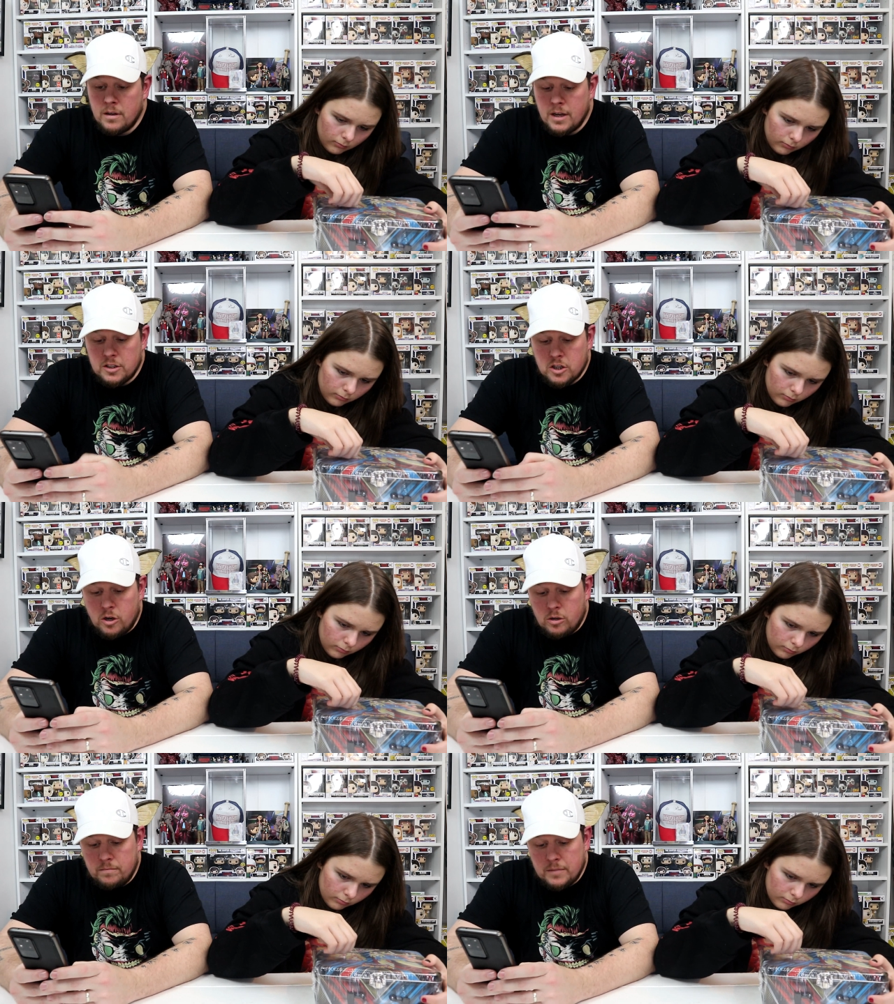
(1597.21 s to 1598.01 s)
Speaker 1: That's
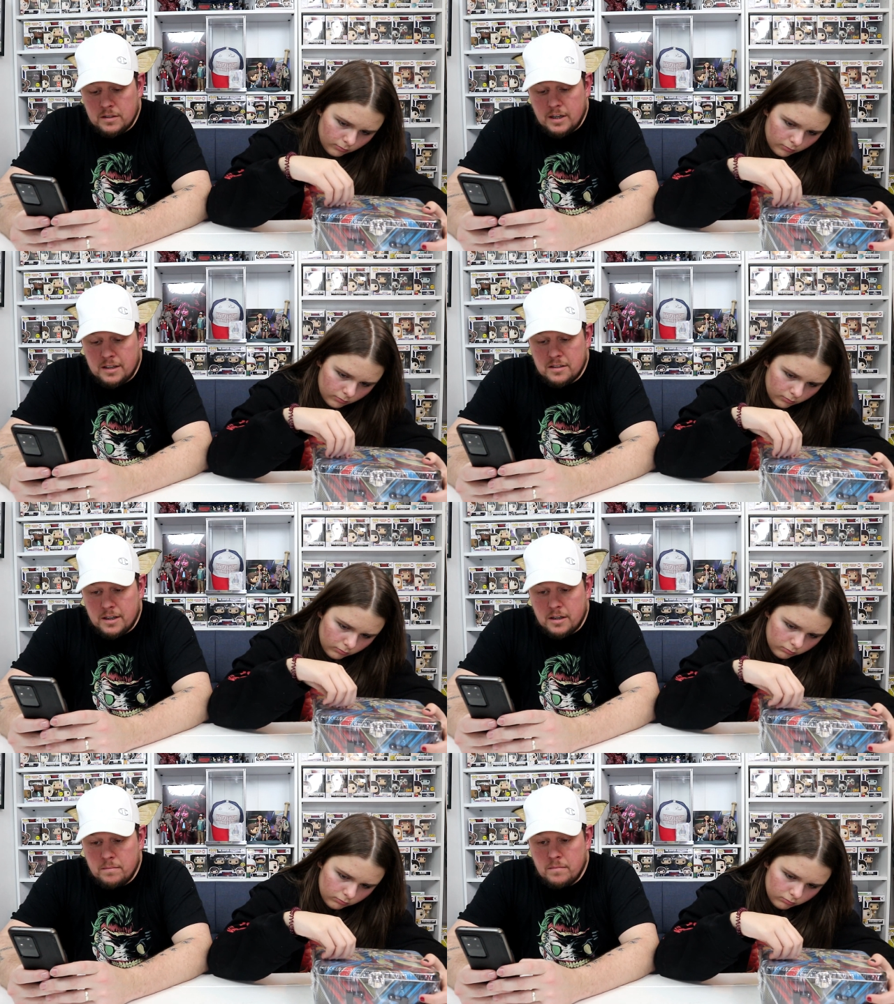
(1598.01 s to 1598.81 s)
cool. That's a nice
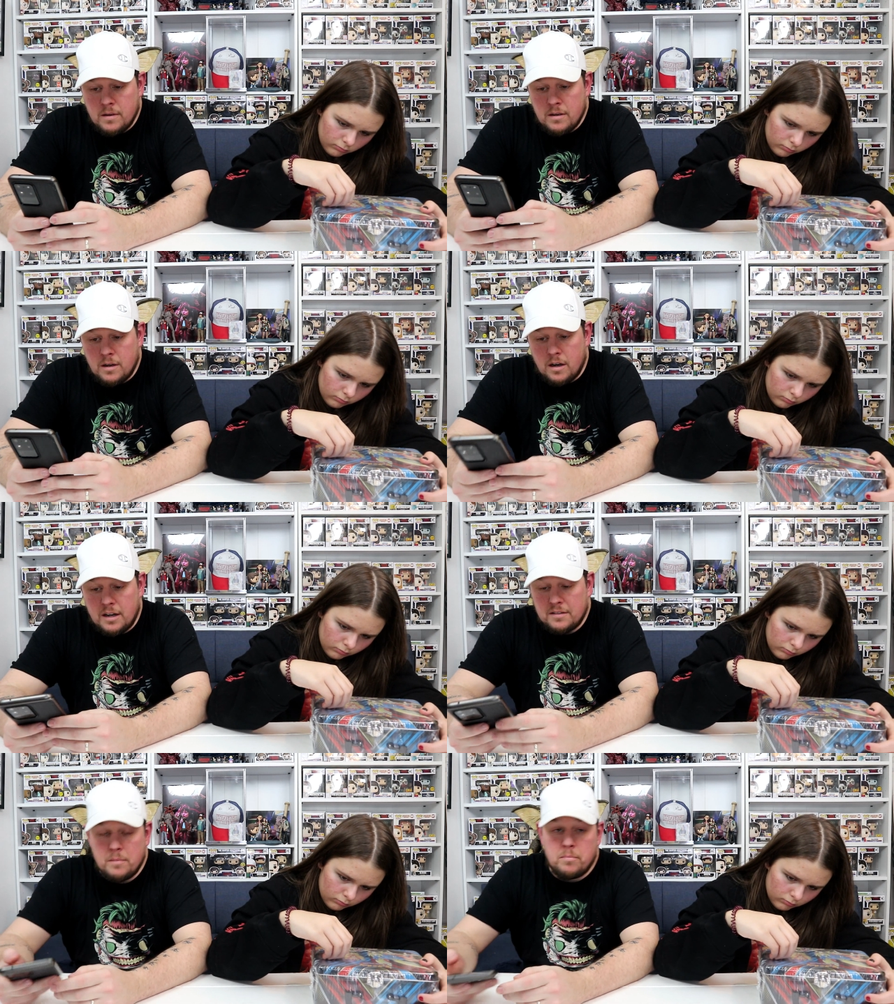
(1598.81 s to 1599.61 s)
item. And I
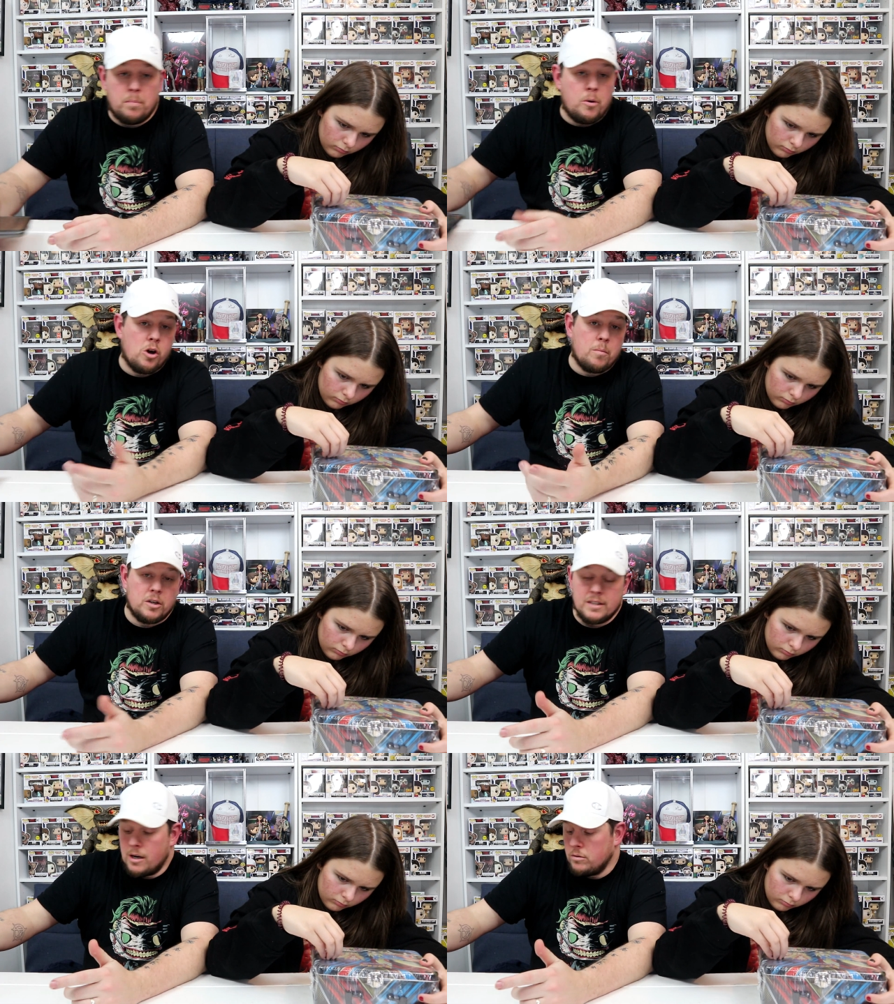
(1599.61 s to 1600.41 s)
did put Pokemon
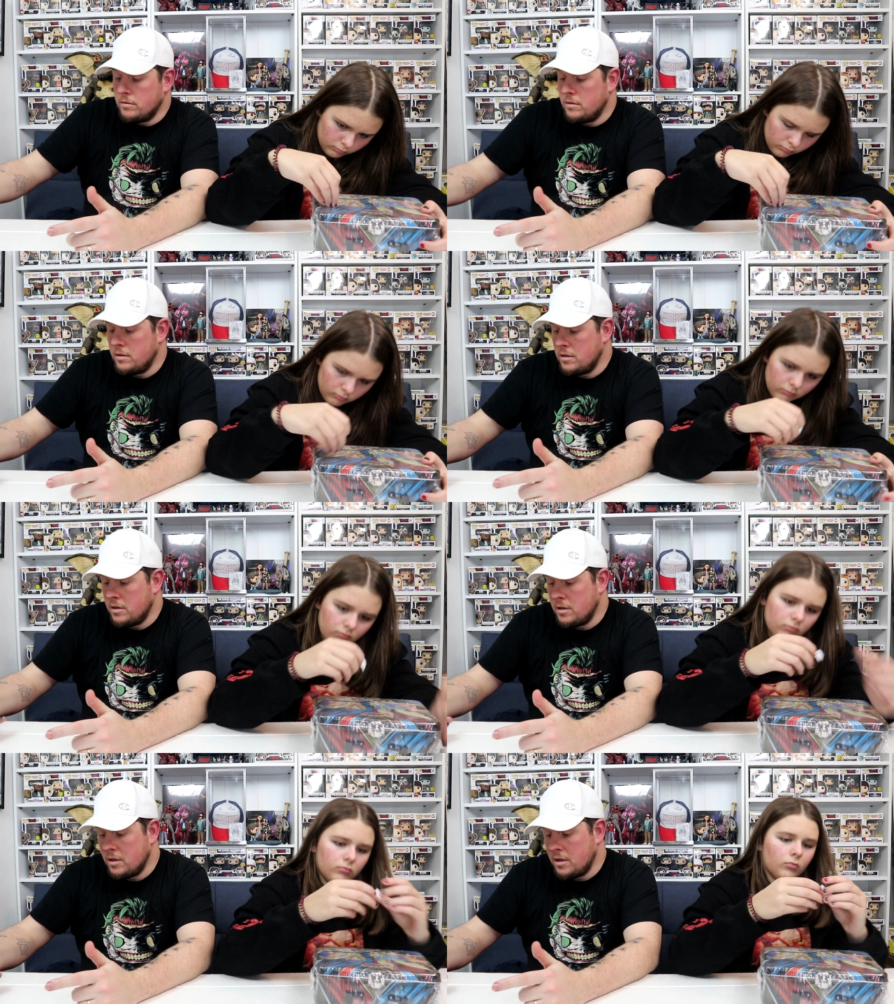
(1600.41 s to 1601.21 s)
down
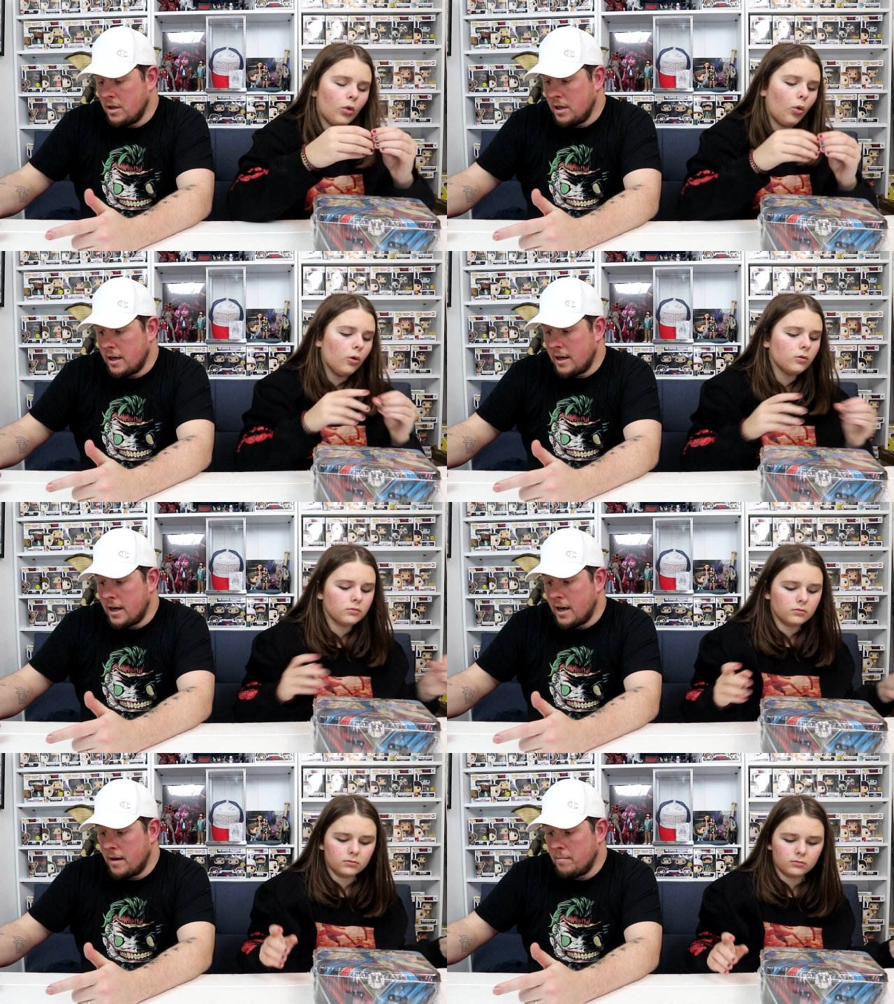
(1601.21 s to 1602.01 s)

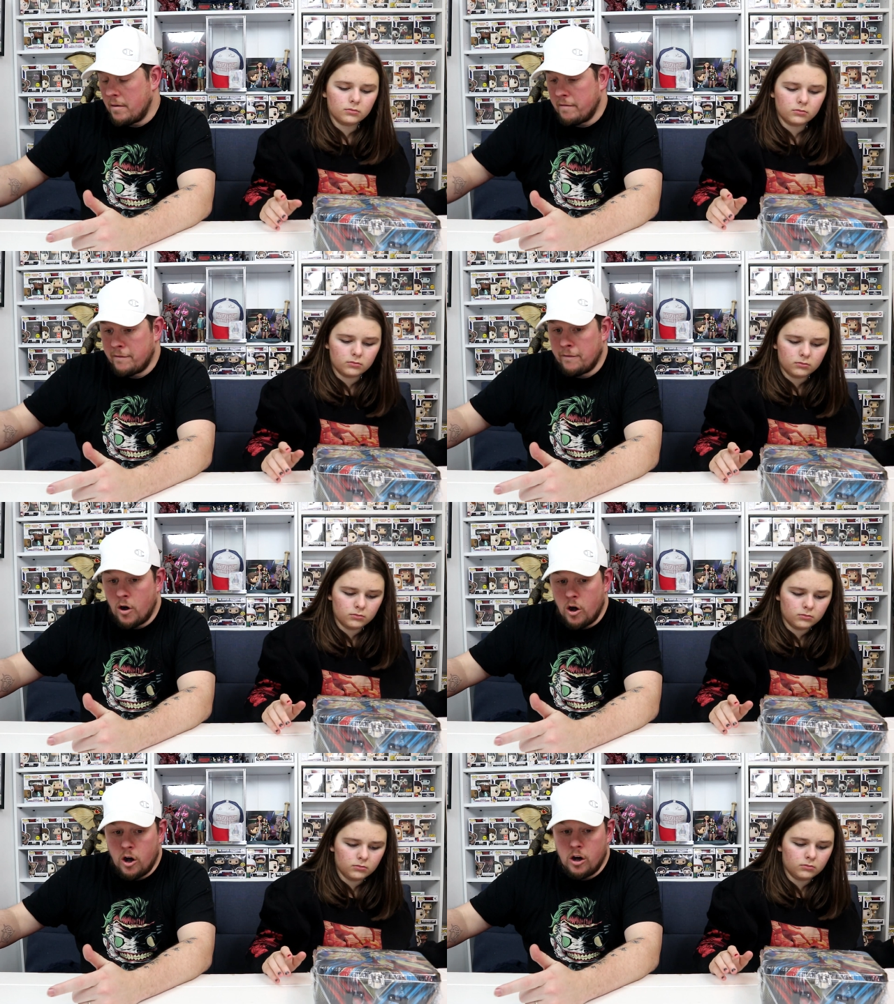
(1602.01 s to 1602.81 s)
um,
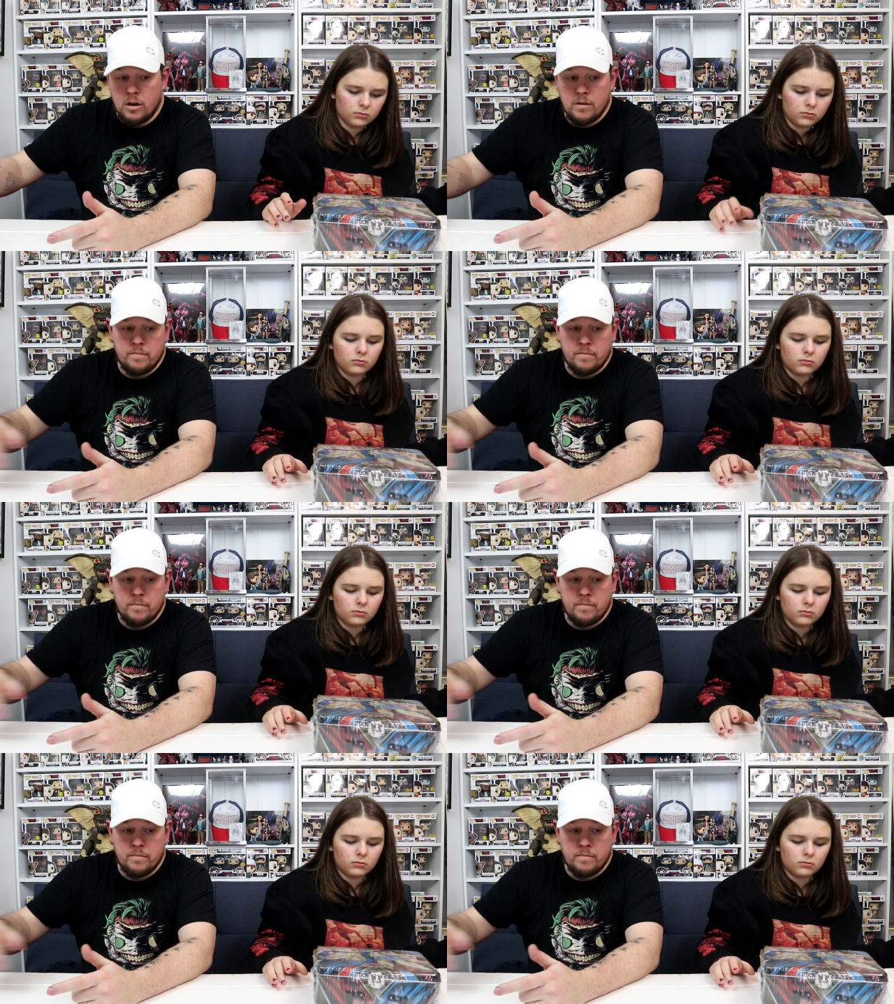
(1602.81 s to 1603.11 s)
for